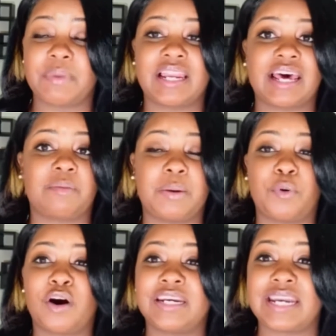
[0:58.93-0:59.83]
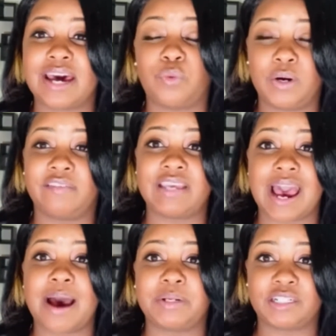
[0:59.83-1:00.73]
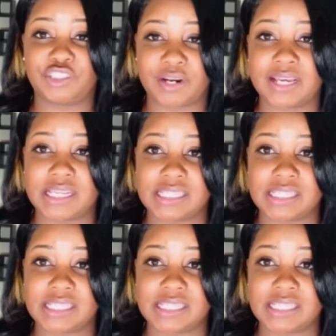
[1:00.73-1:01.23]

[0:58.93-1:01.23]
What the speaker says: A lot of people are not aware of the applicant tracking